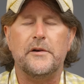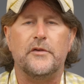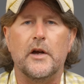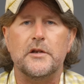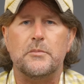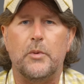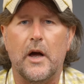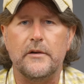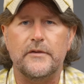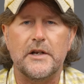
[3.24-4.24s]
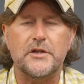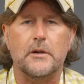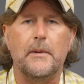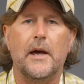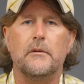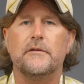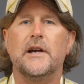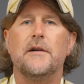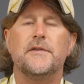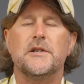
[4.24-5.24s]
howdy friends, Brian Flechsig of Mad River
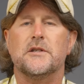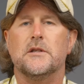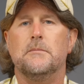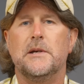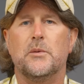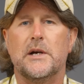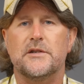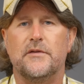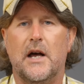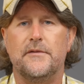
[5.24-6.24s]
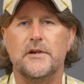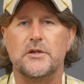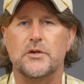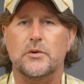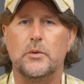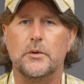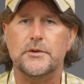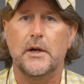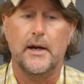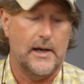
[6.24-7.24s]
Outfitters and the Midwest Fly Fishing Schools,
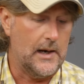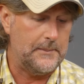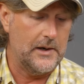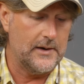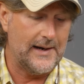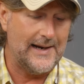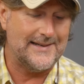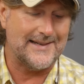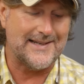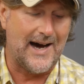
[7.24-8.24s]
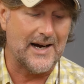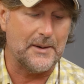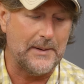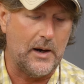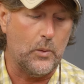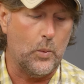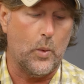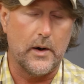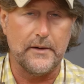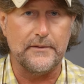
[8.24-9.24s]
and I'm here today to talk about
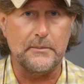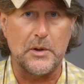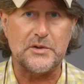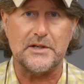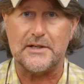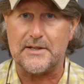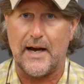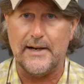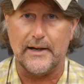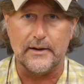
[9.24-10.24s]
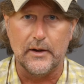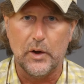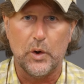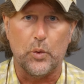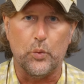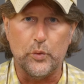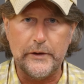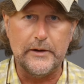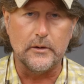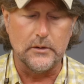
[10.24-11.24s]
one of the most exciting
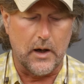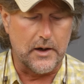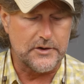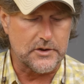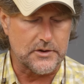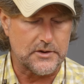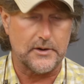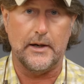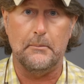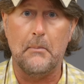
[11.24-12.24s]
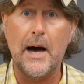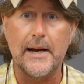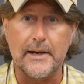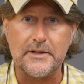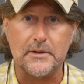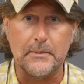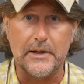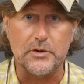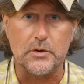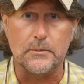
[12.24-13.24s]
reel launches, in my
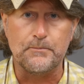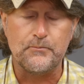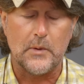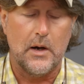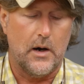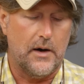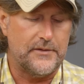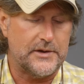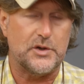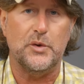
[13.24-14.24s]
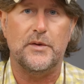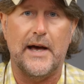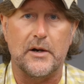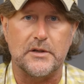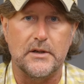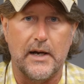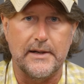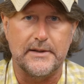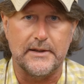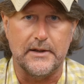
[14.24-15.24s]
estimation, of the
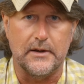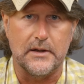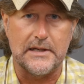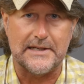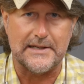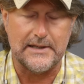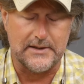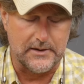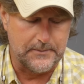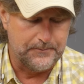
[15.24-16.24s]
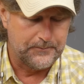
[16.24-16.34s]
2019 season.